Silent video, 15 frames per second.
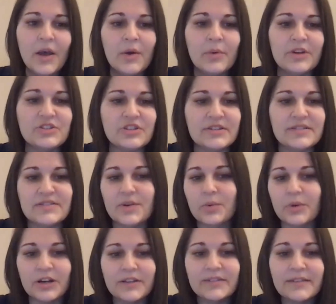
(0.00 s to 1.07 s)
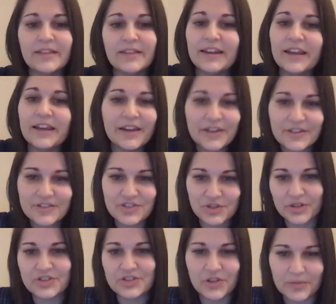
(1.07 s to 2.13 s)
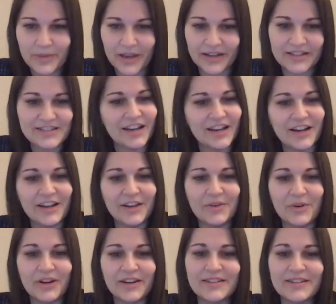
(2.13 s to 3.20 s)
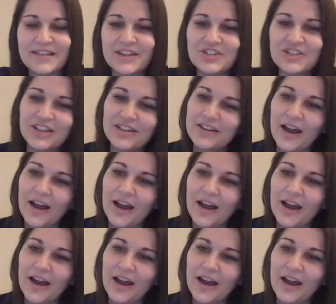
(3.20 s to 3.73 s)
which is the world's leading Jewish humanitarian organization